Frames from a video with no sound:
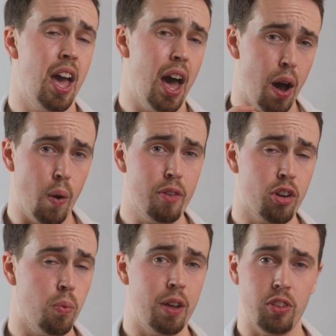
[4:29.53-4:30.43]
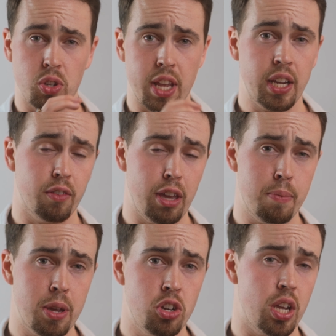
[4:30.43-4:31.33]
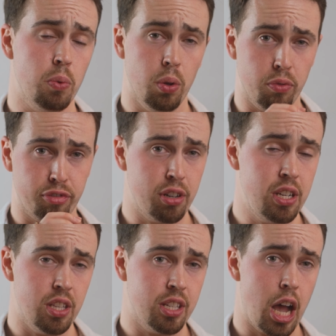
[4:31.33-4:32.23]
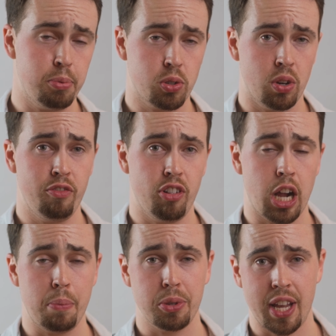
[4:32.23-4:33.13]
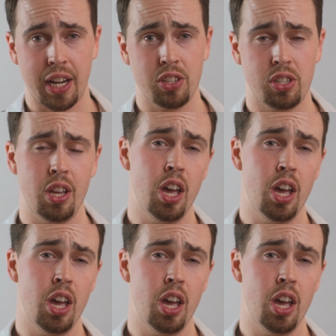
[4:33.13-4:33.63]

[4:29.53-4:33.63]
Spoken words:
However, whenever you take an image, it will freeze the top screen for a couple seconds,